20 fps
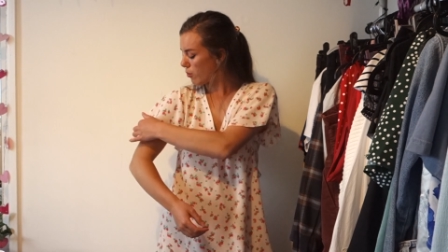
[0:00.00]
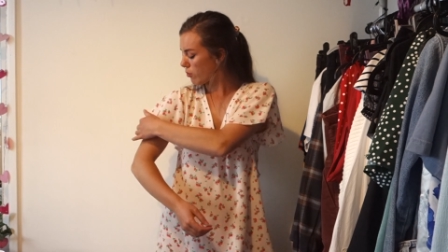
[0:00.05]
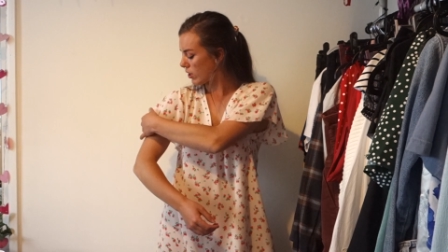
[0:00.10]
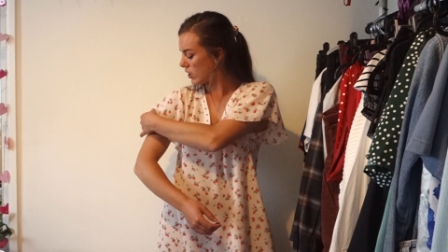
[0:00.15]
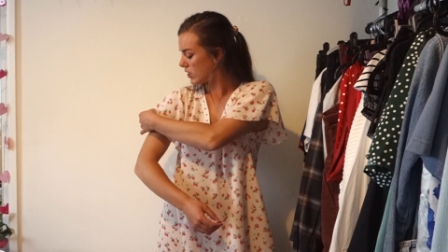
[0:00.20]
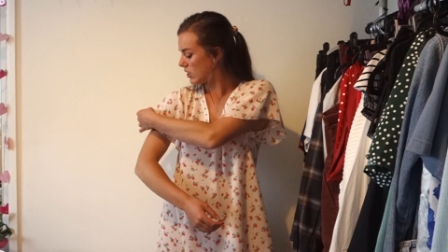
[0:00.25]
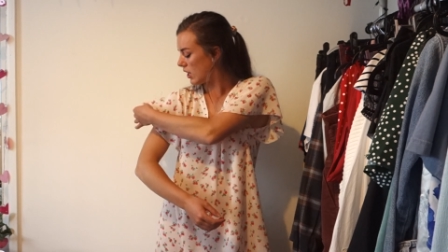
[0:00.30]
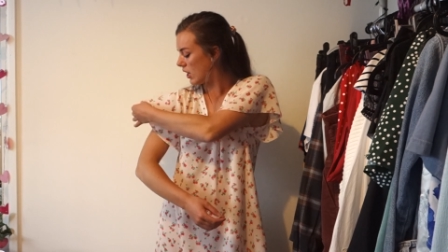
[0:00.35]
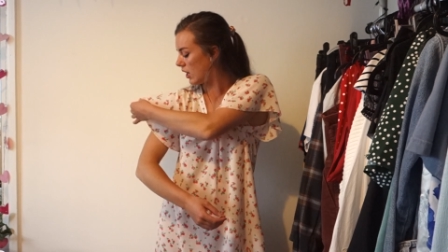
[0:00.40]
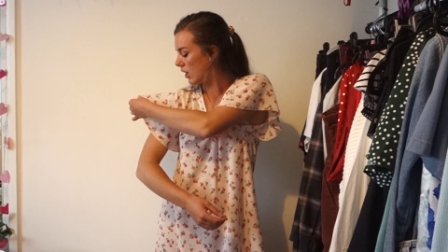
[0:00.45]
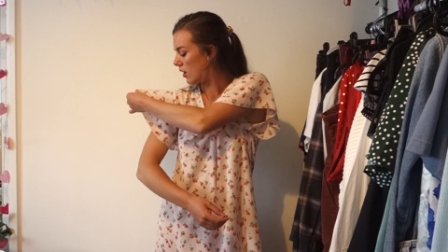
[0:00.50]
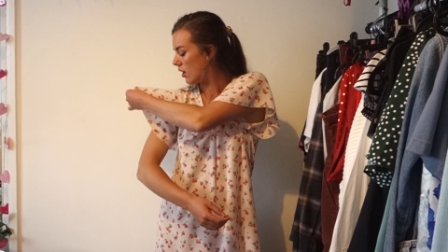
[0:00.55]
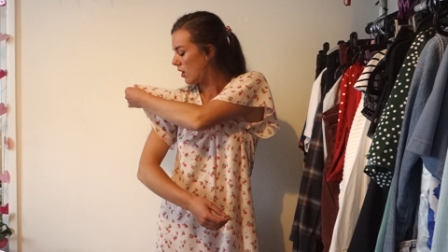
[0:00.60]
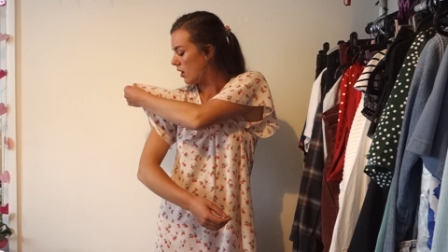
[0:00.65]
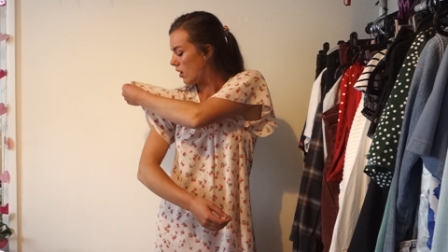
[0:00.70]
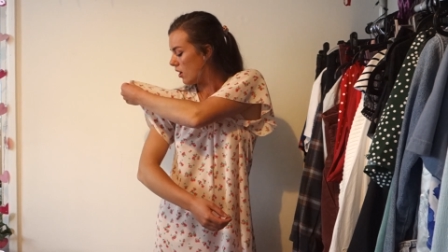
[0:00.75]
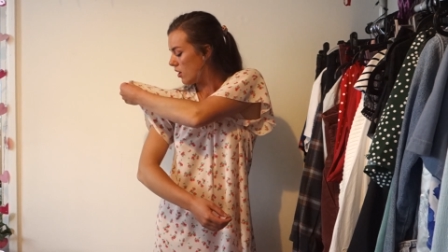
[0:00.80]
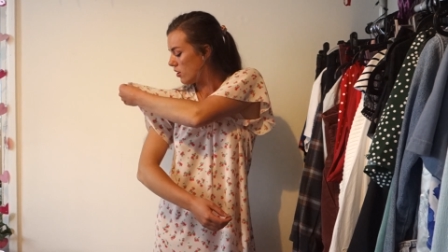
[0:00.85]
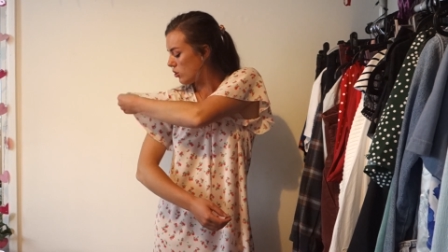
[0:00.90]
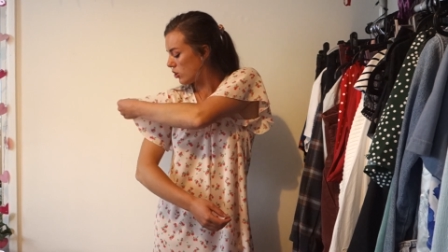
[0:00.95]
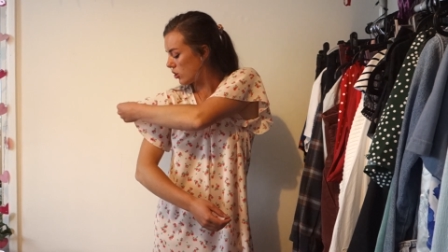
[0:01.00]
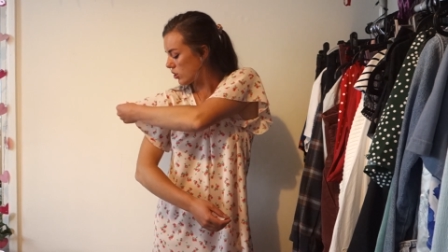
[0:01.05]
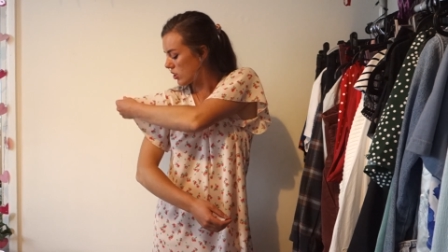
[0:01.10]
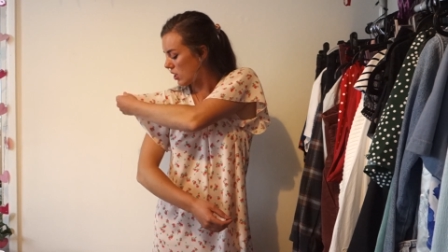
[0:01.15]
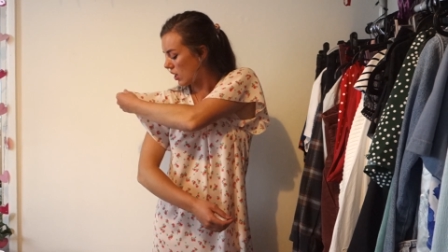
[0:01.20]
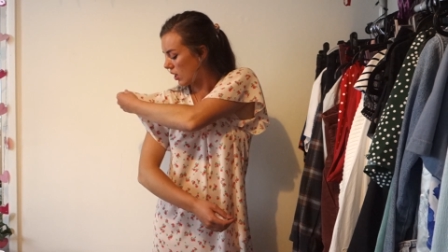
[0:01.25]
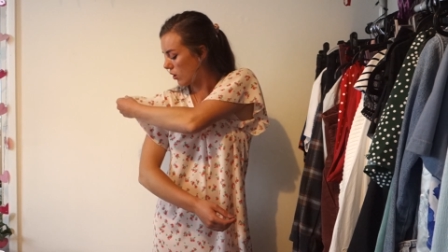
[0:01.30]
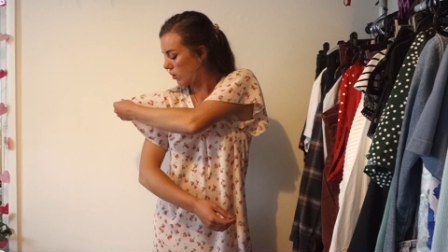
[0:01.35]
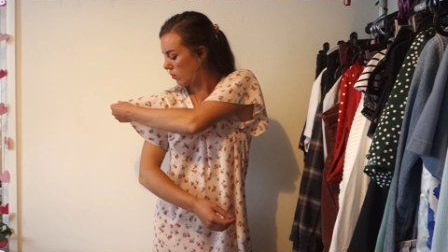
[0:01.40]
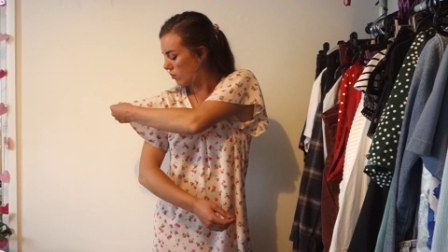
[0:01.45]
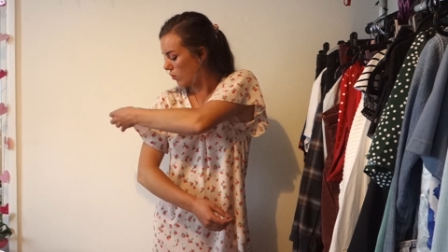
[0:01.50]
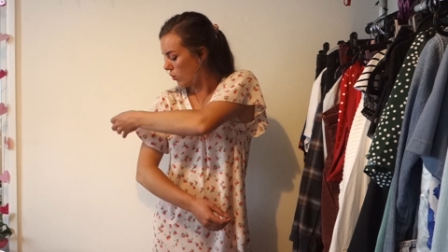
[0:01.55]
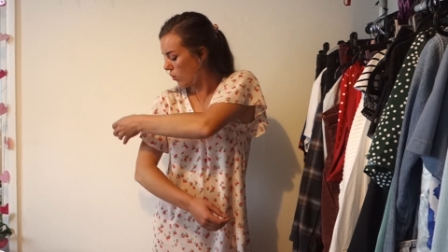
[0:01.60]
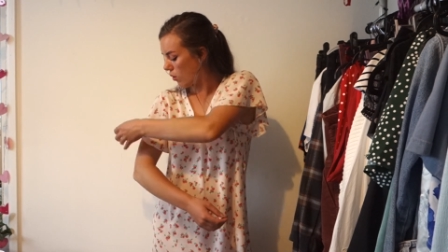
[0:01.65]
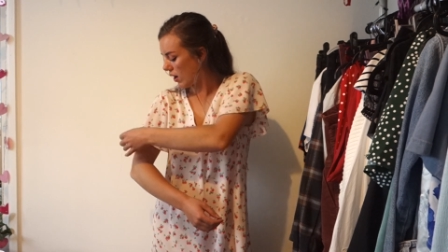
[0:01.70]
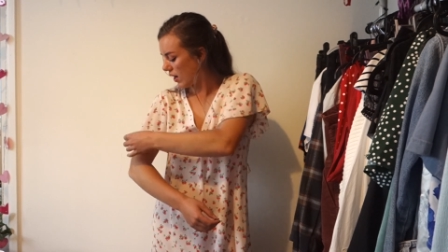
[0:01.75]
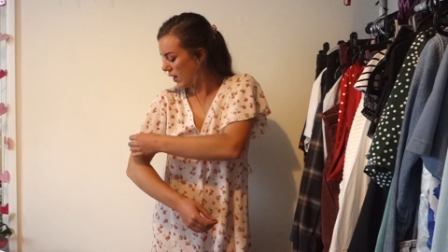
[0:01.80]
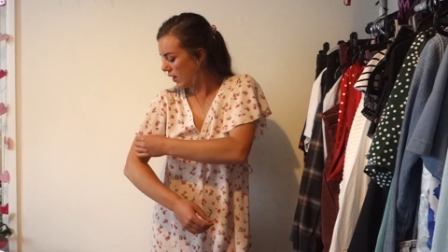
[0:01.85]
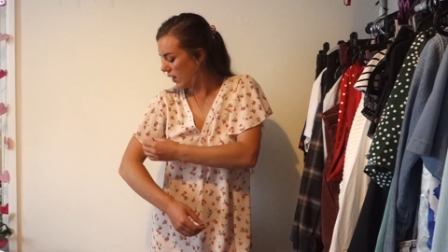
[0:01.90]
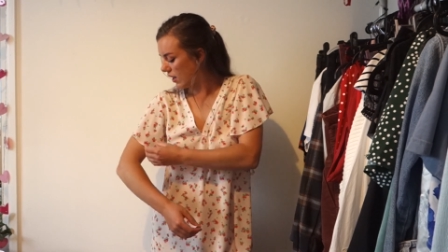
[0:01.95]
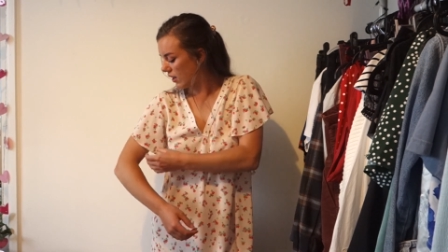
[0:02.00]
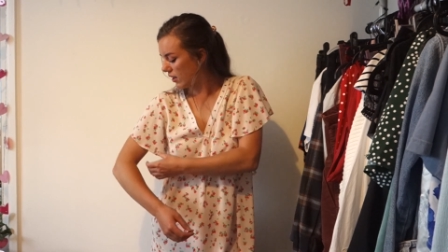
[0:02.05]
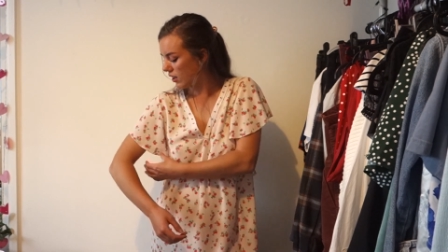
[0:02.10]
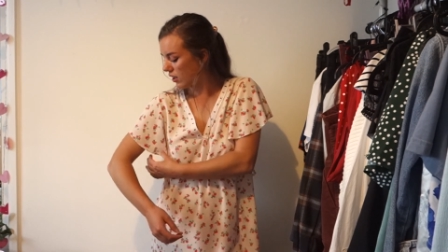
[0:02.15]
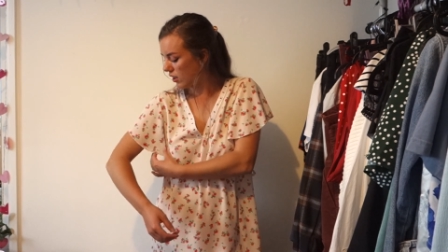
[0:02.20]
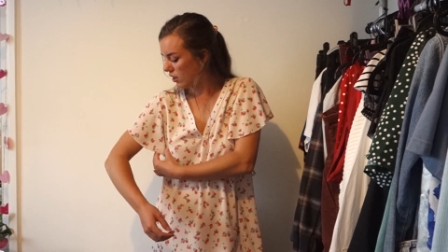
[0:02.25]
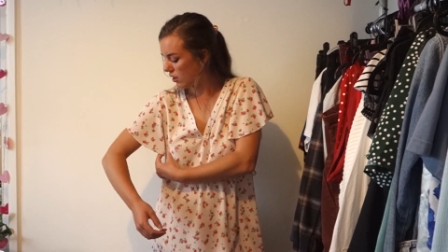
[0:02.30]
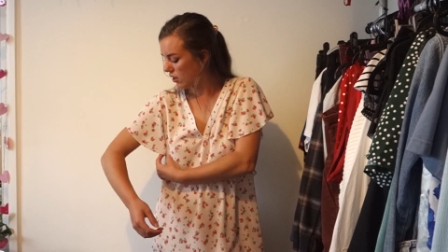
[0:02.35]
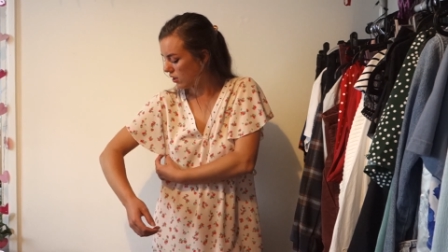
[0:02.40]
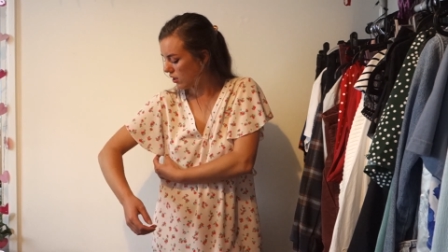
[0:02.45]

pretty, just the quite like